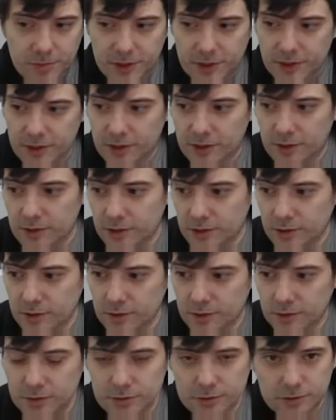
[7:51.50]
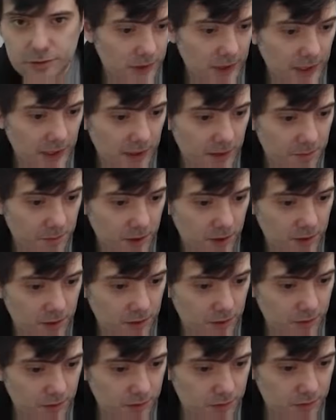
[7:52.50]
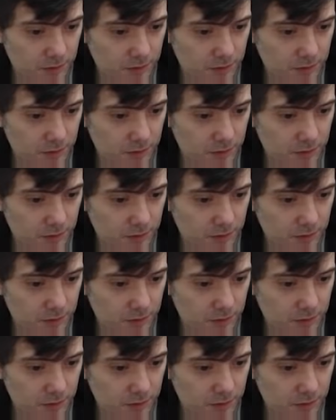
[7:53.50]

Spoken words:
meeting today and tomorrow.